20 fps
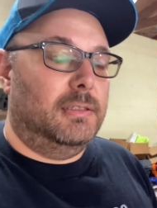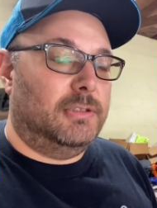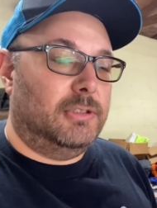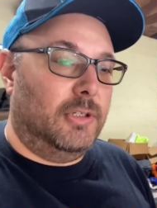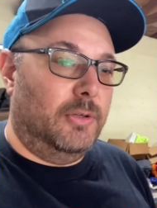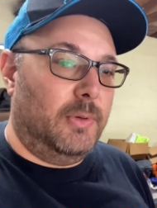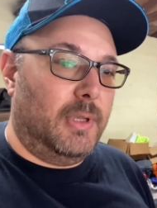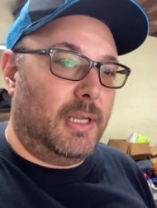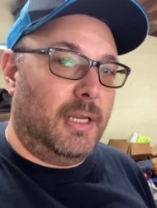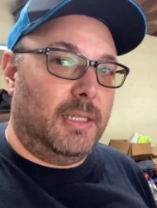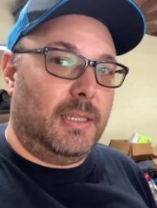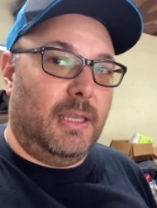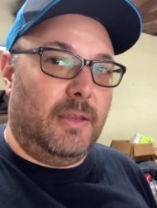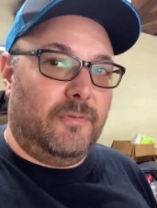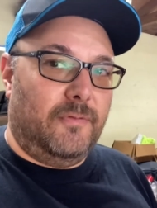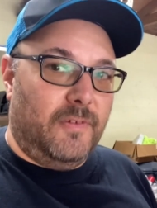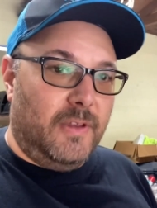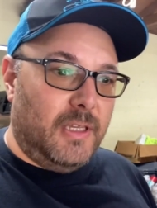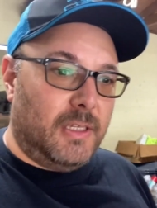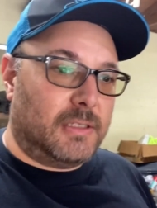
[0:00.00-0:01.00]
So we got that
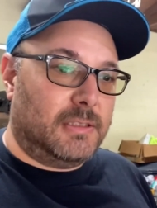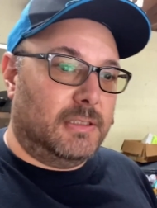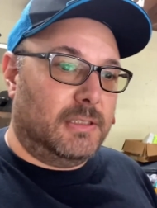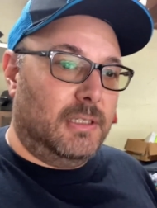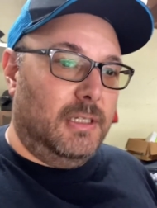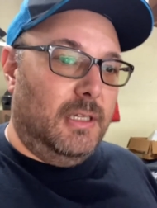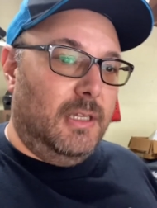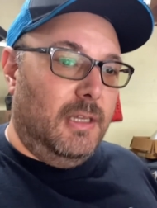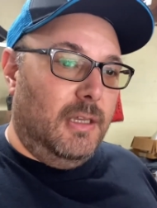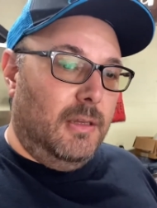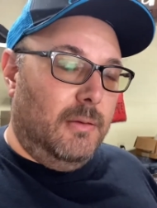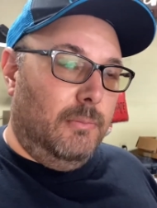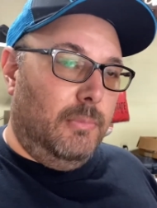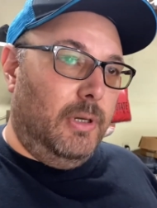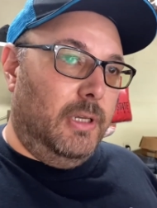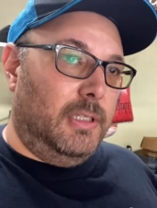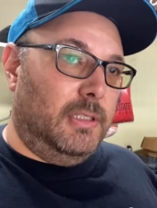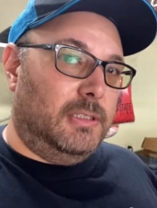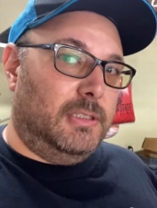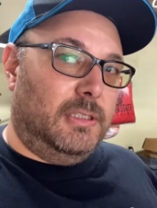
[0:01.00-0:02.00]
fixed,
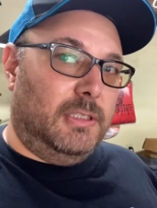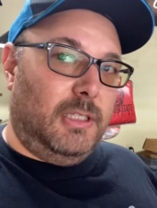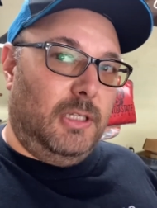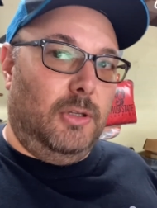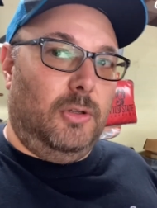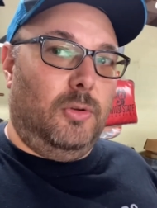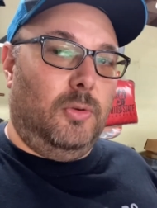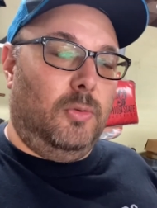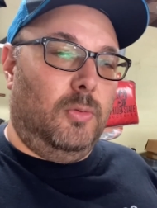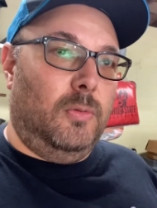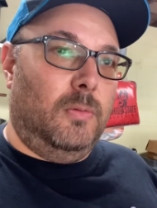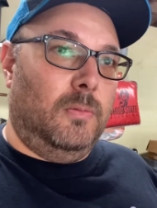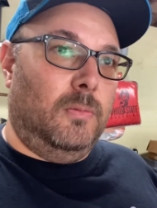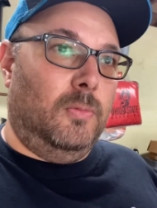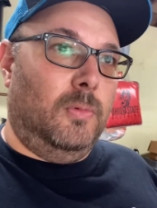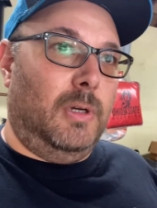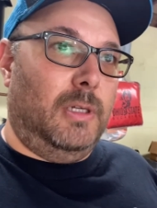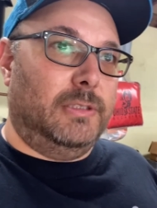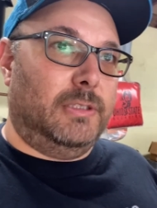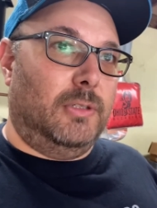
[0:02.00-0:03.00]
but it still
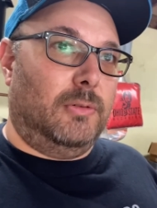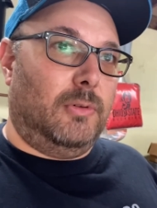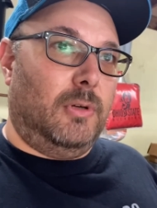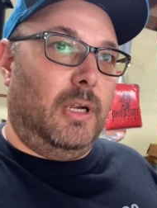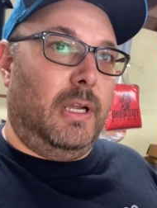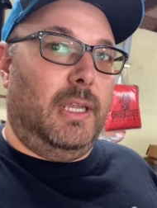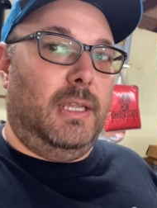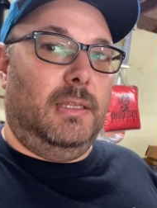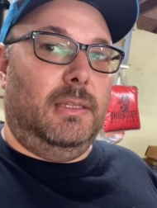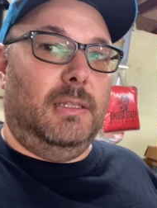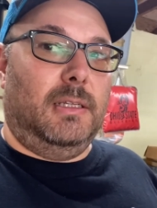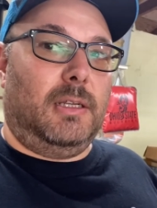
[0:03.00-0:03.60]
wasn't right.